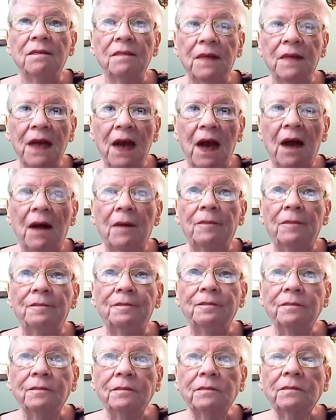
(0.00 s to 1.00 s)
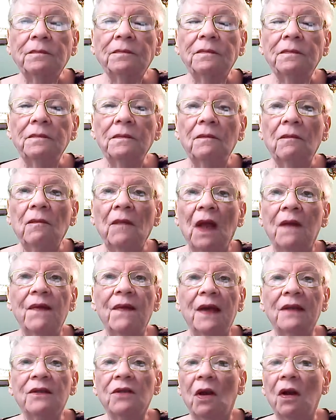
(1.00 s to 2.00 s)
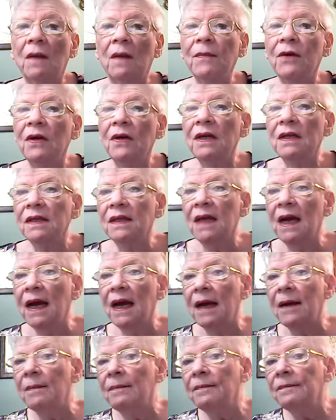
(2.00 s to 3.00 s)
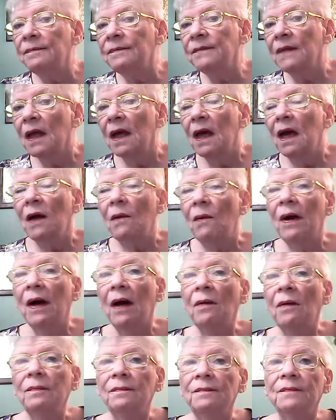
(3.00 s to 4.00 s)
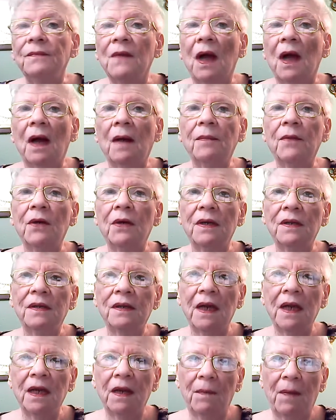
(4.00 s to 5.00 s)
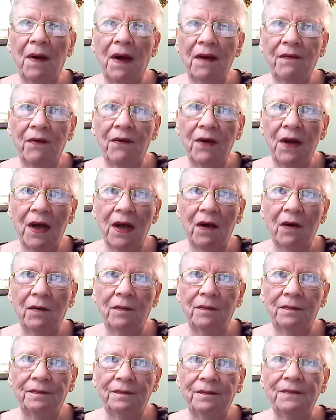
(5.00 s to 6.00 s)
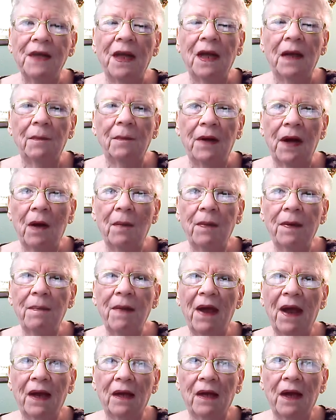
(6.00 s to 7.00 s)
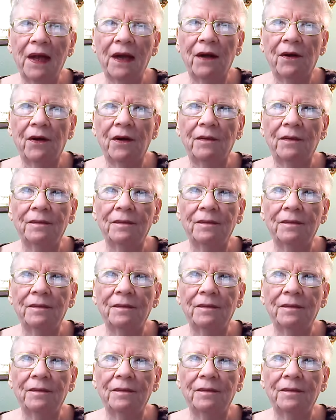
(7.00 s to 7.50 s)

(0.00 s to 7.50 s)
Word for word: Yeah. And that's all I'm going to say. Well, I'm going to say goodbye for now. But I'll be back later.